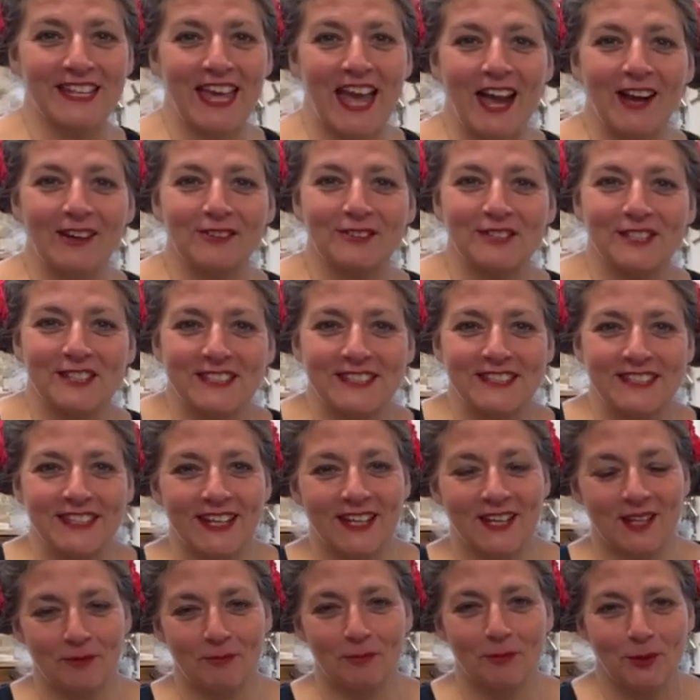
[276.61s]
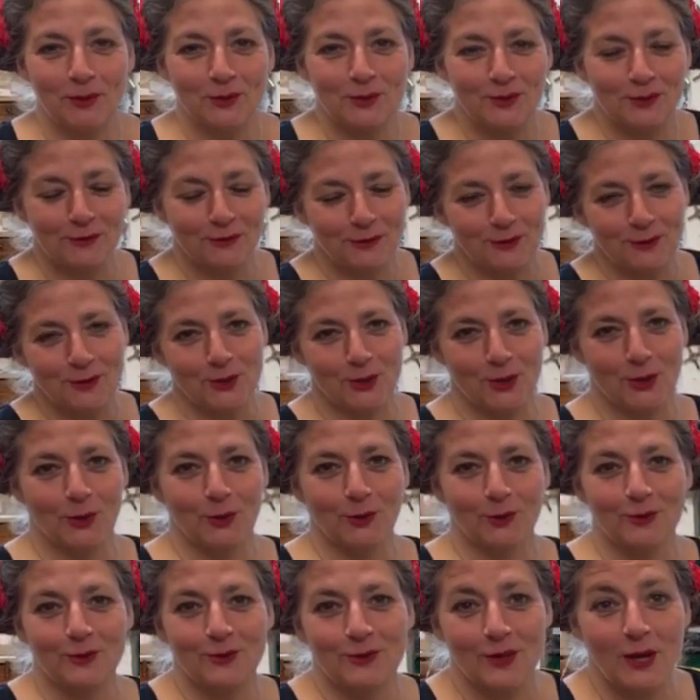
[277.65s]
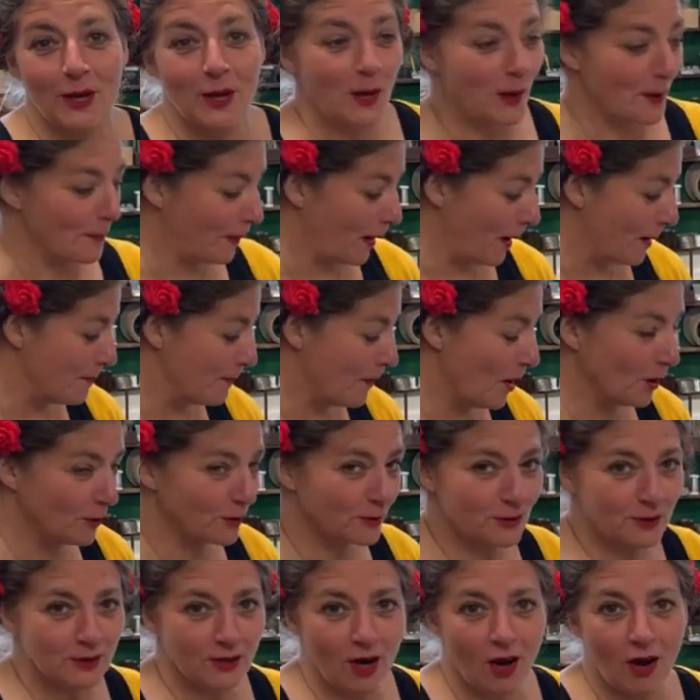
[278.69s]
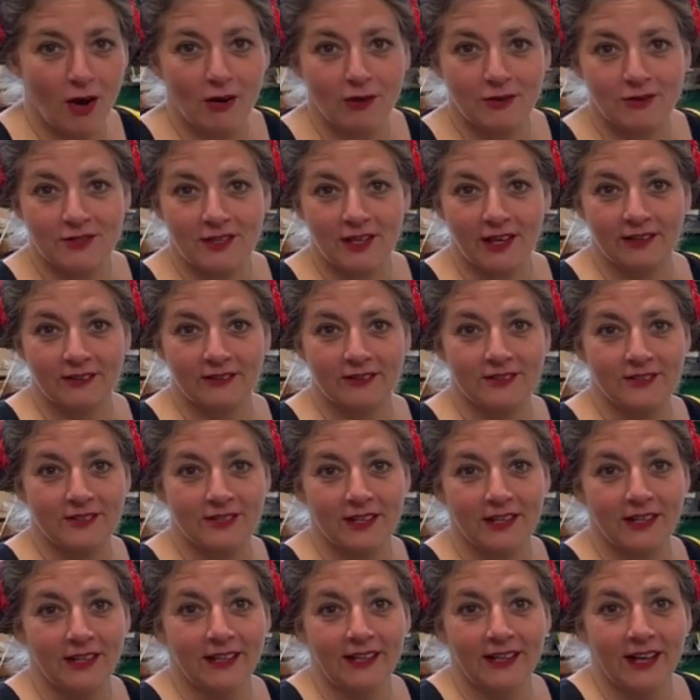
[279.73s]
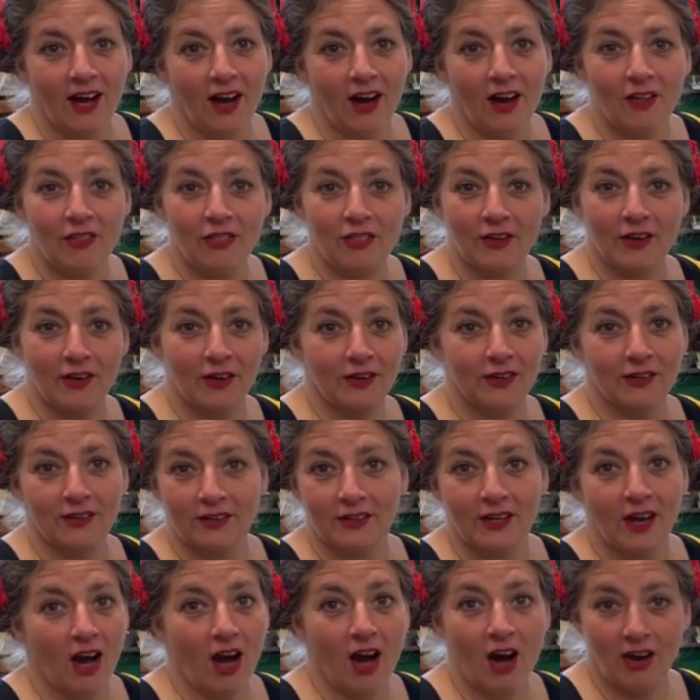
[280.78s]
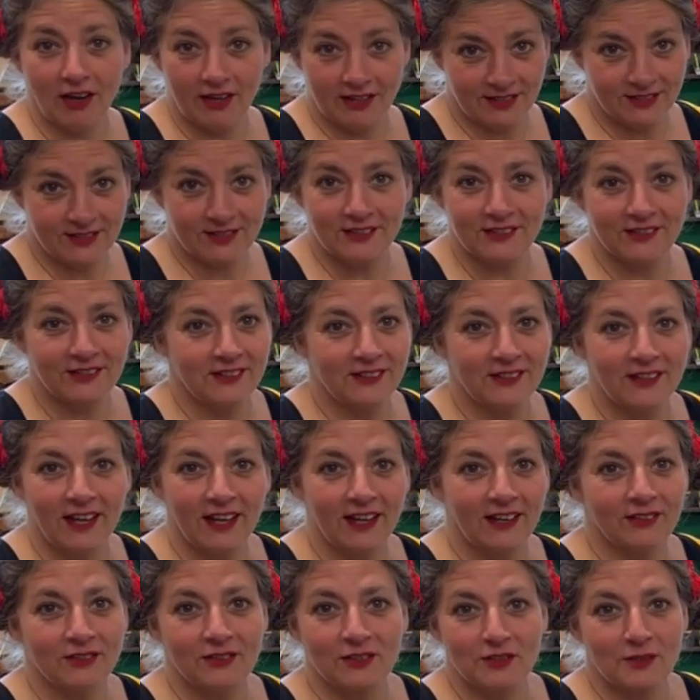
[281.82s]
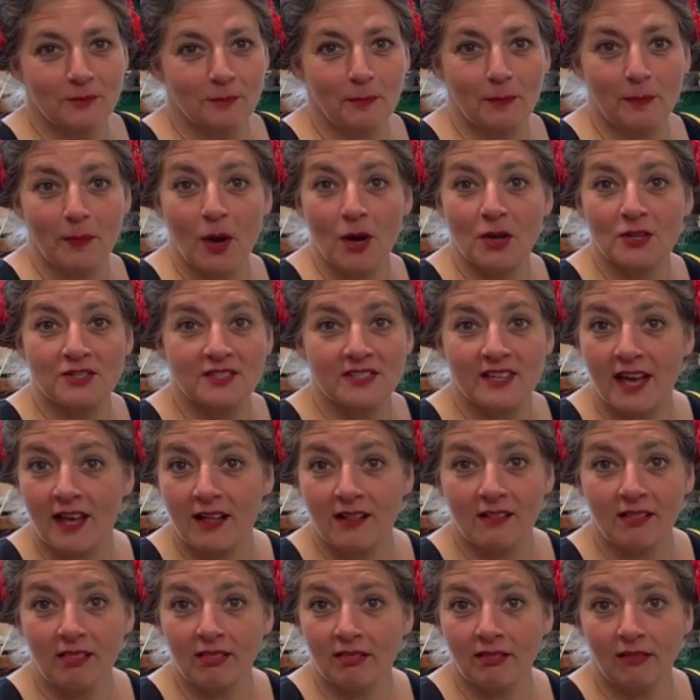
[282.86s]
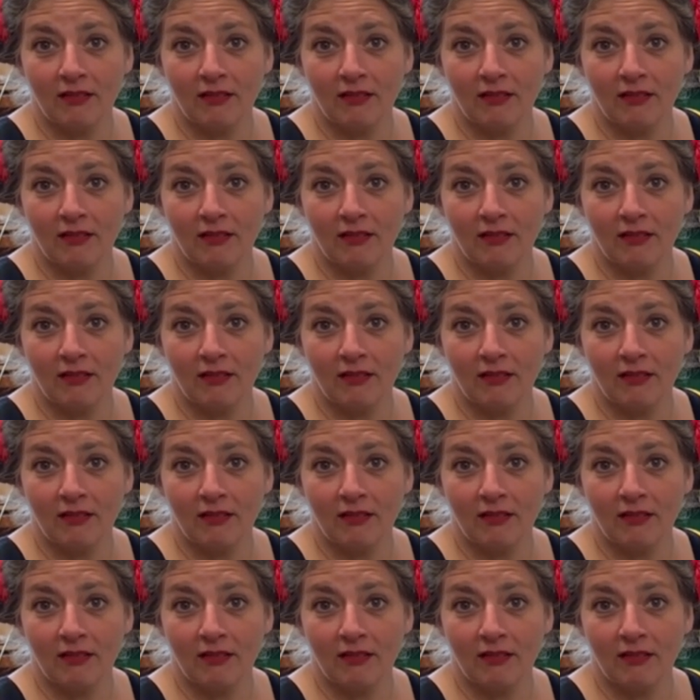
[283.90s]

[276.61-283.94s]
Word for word: how to sing beautiful tunes by Mozart and Haydn, Haydn and Purcell.